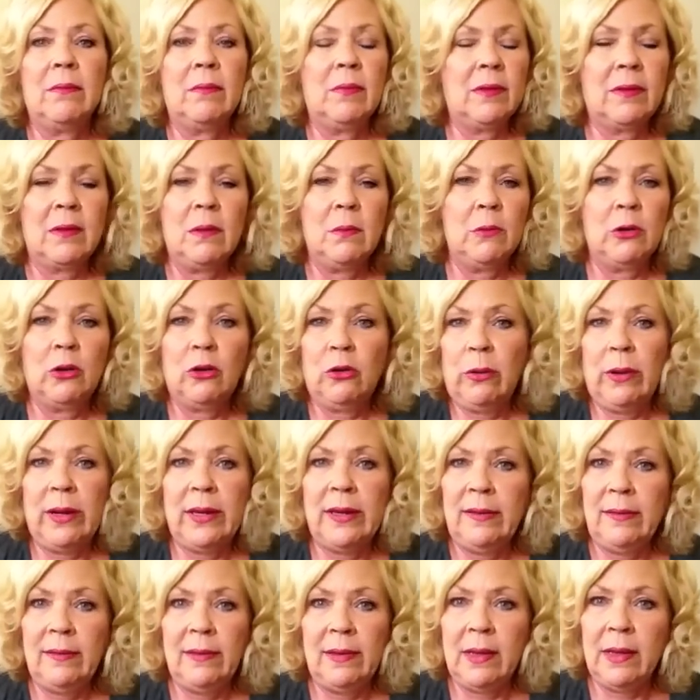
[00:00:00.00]
some
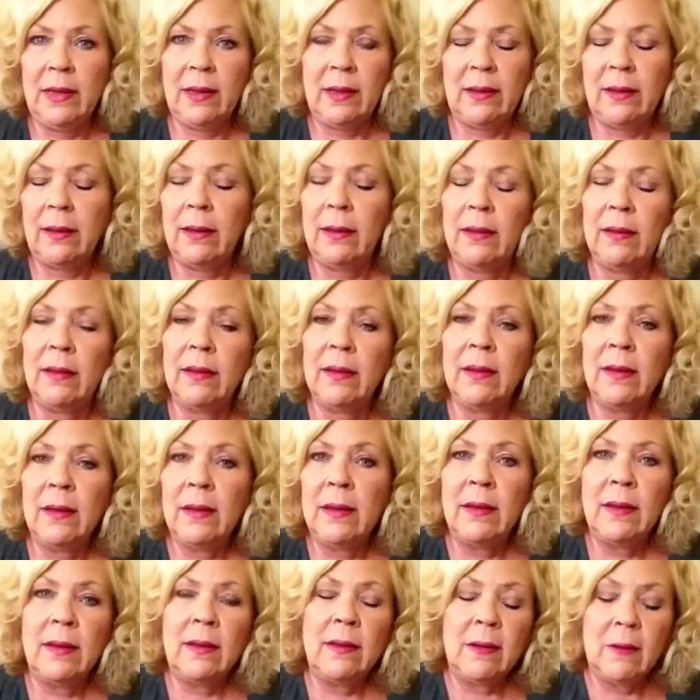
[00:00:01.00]
crazy thing
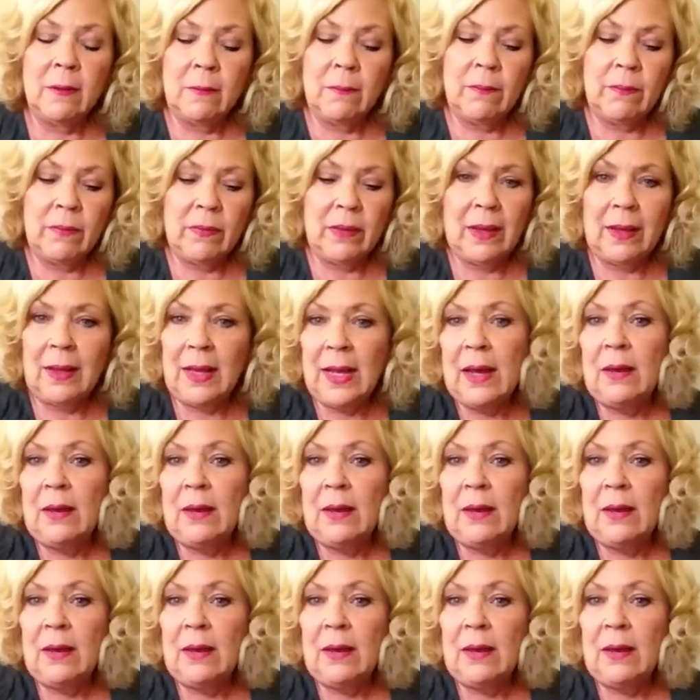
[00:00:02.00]
and